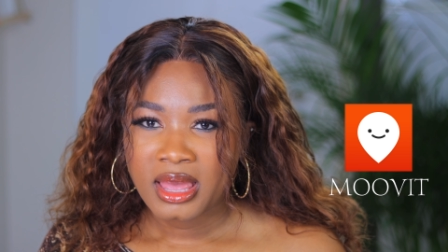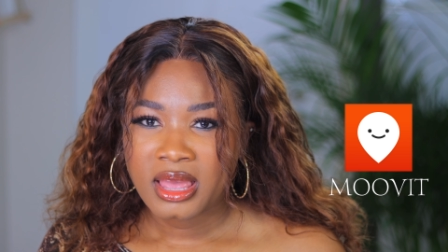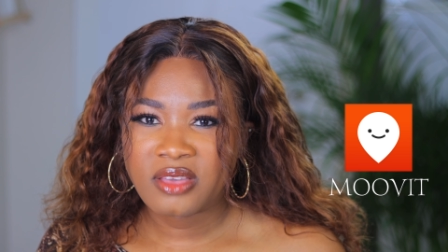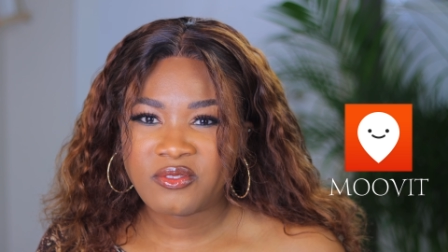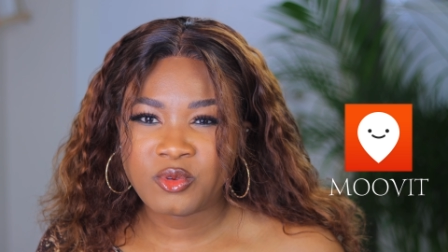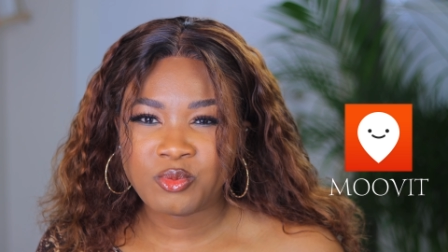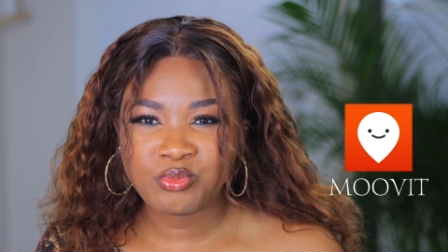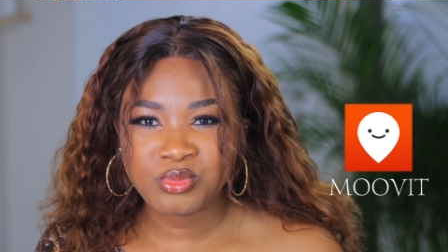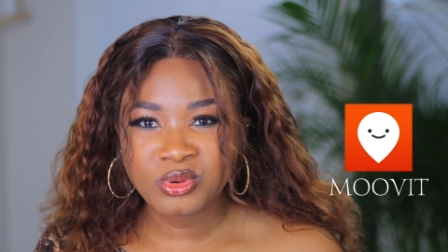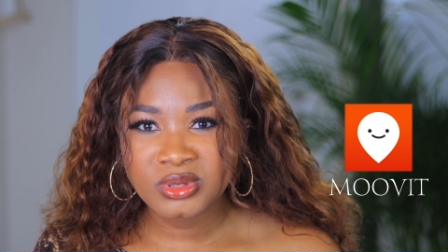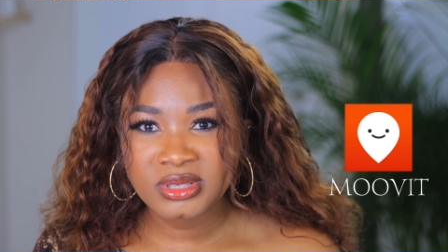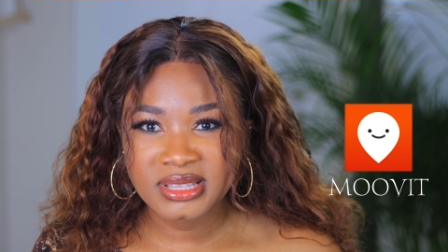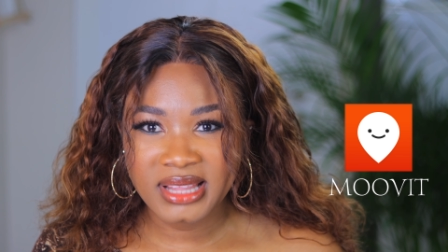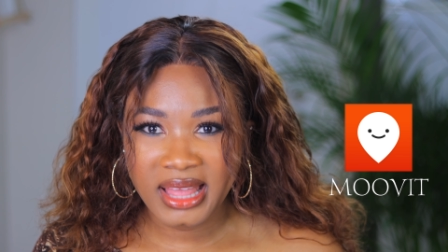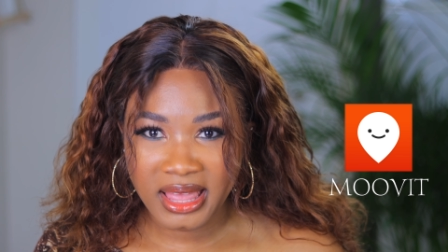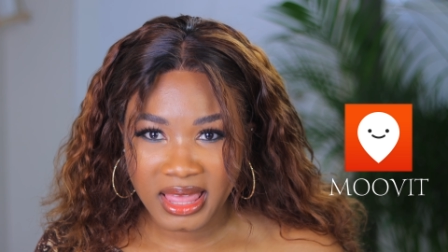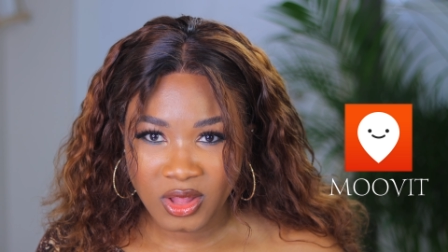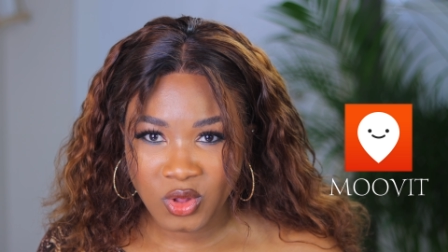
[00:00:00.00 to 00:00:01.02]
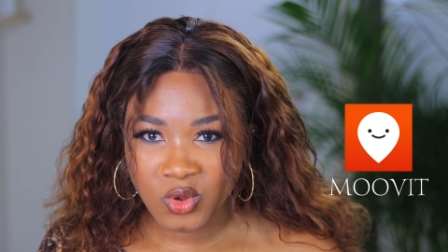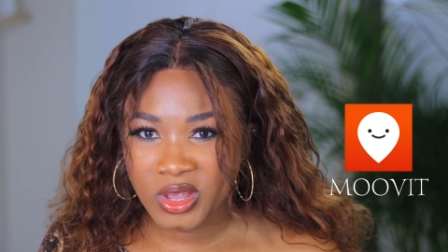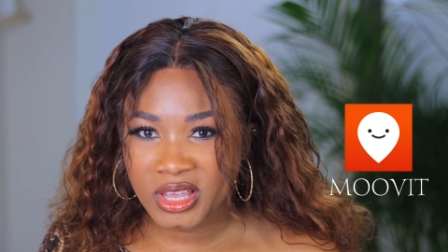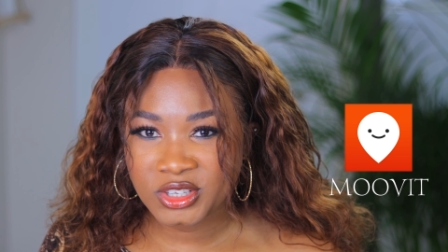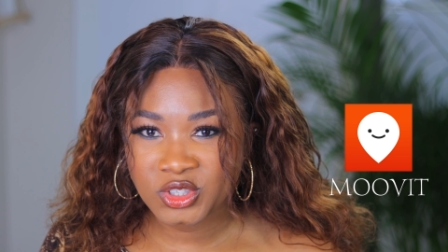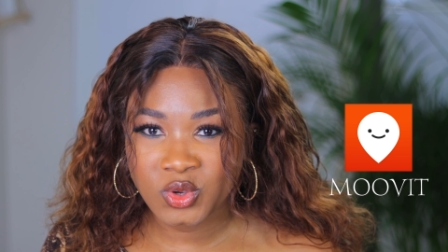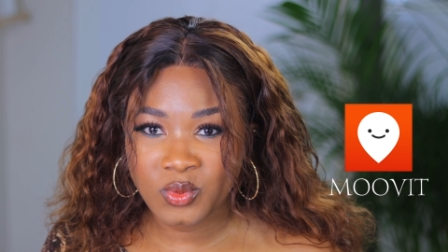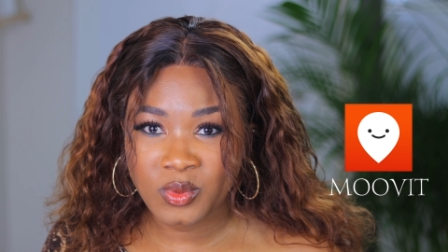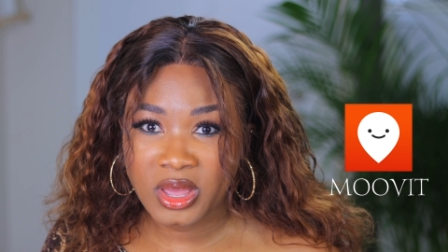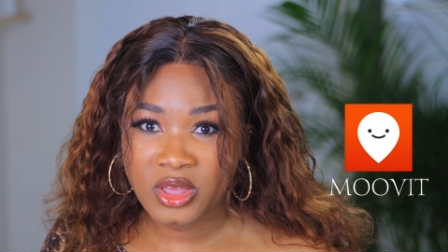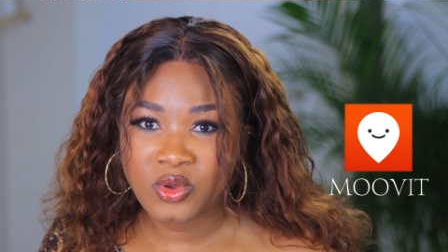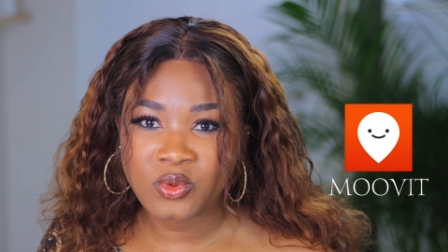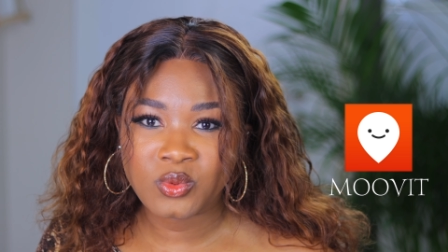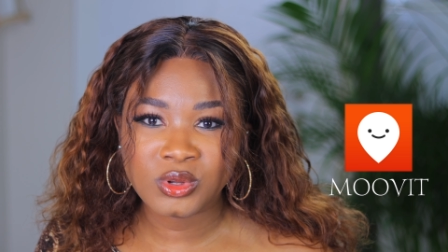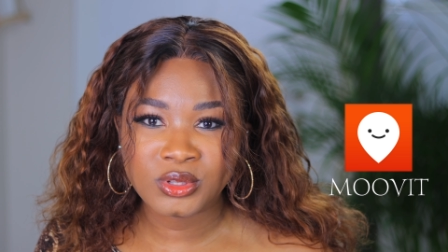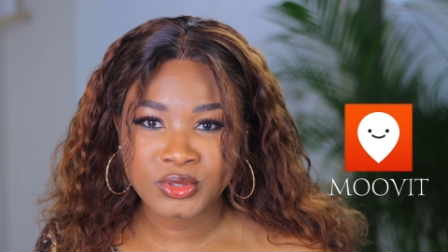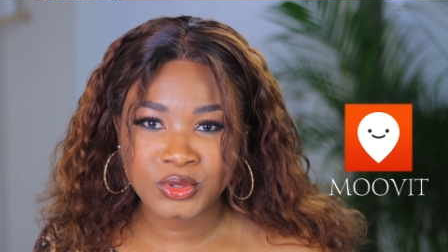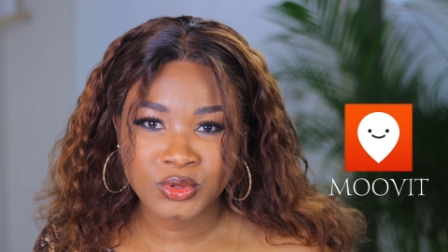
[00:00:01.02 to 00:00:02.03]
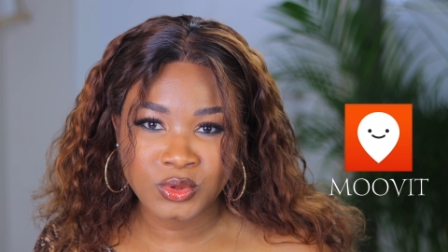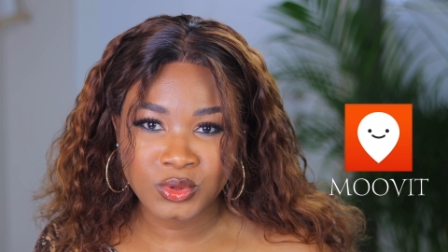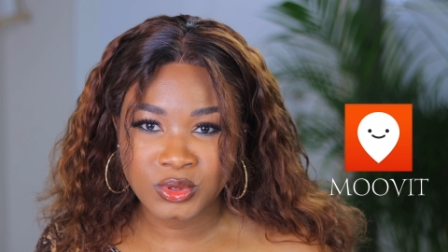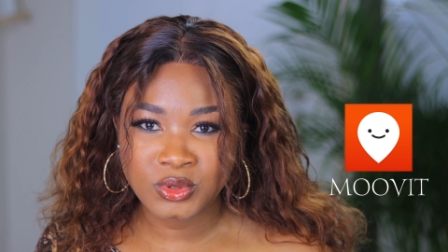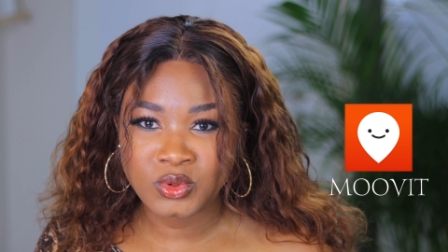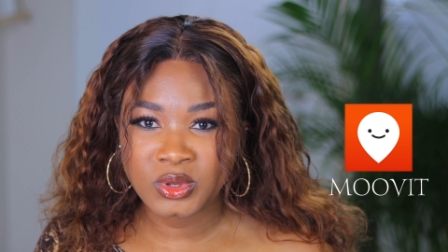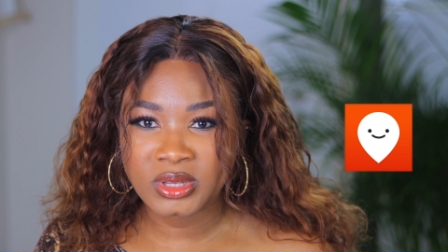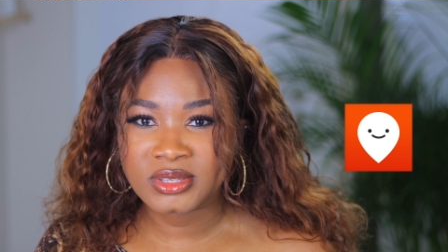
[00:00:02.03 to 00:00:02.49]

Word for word: If you put like a location where you want to go to,